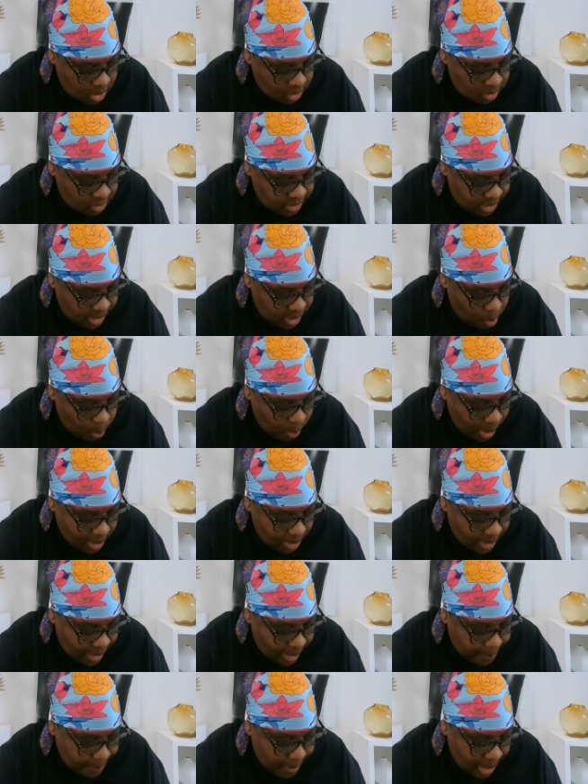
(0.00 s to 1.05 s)
that while
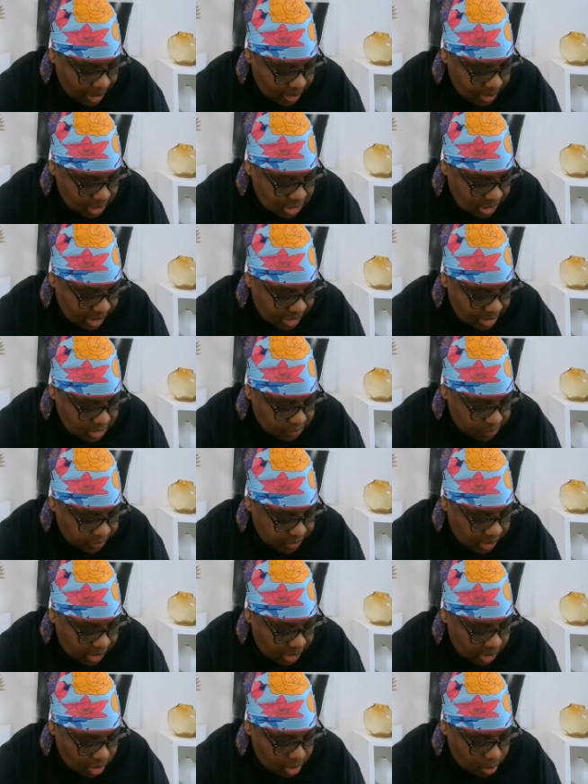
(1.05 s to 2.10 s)
I apologize for
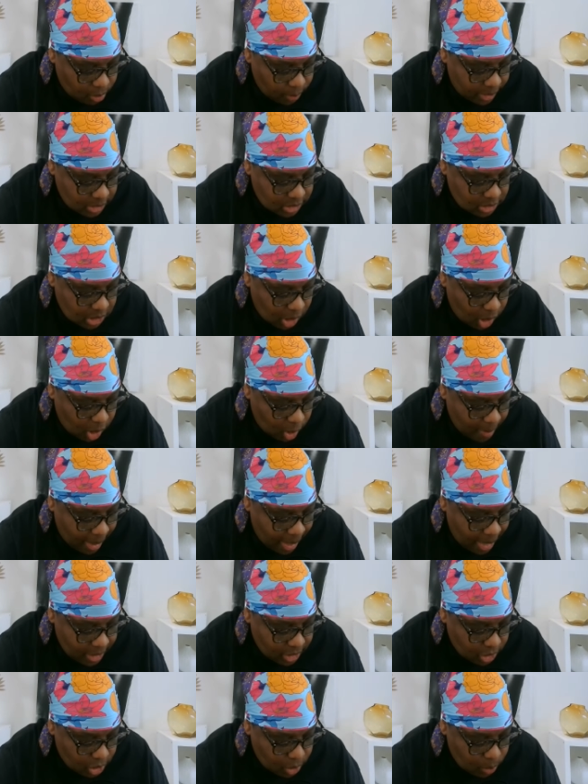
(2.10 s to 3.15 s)
the incorrect term
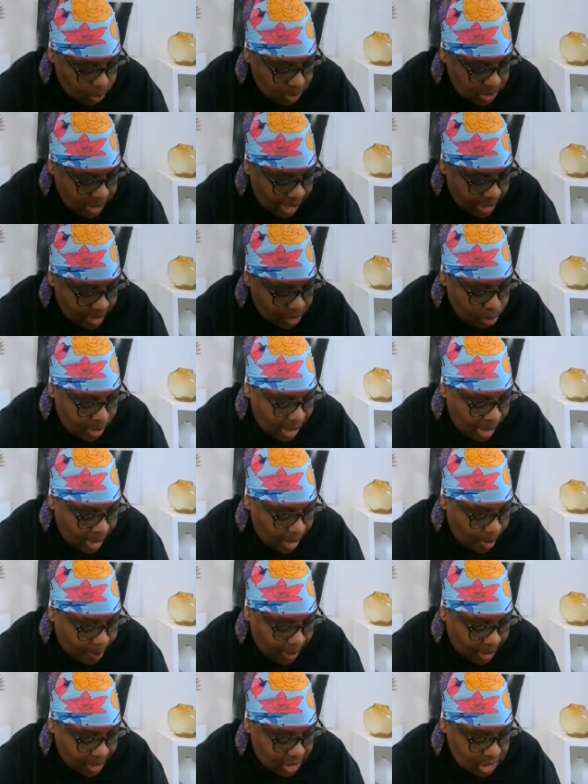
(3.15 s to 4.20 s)
I use, I do not
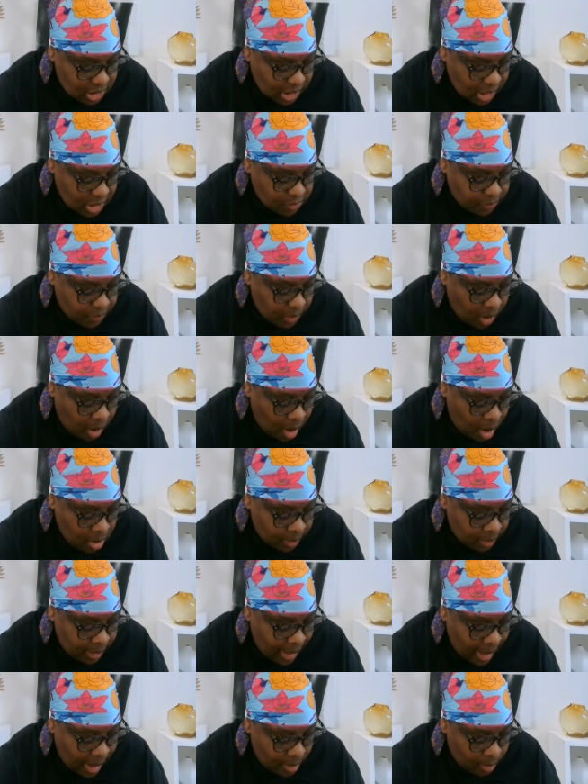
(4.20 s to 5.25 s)
apologize for
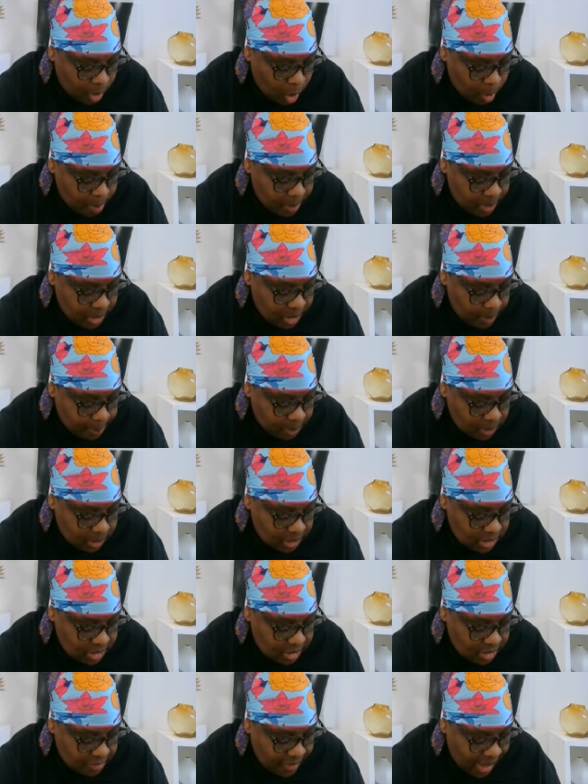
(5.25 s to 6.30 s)
calling out her
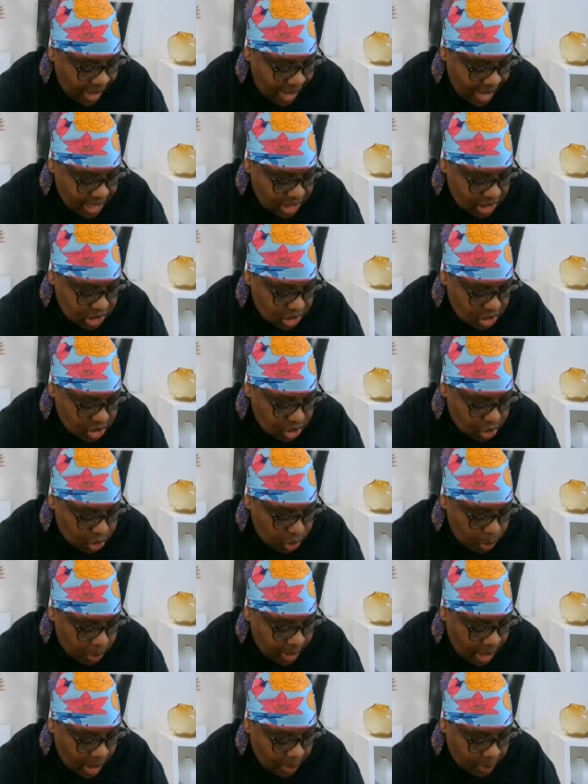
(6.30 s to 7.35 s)
manipulative actions
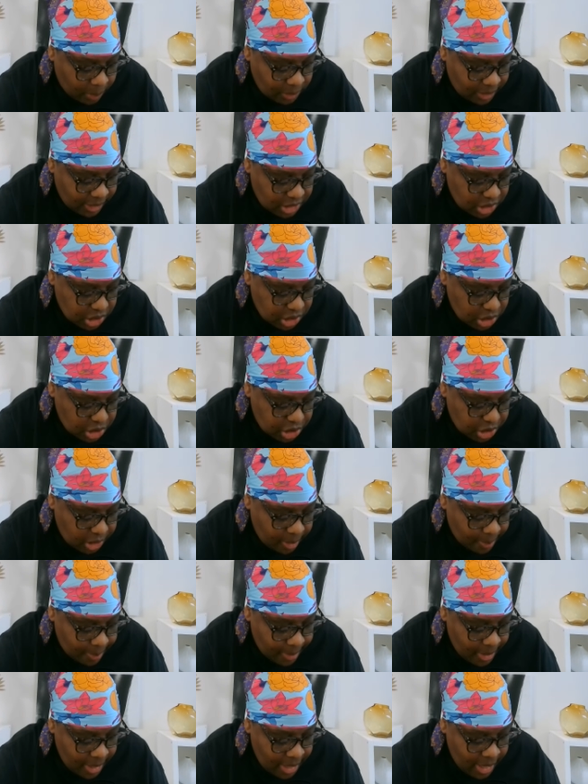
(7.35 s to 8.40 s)
during our relationship.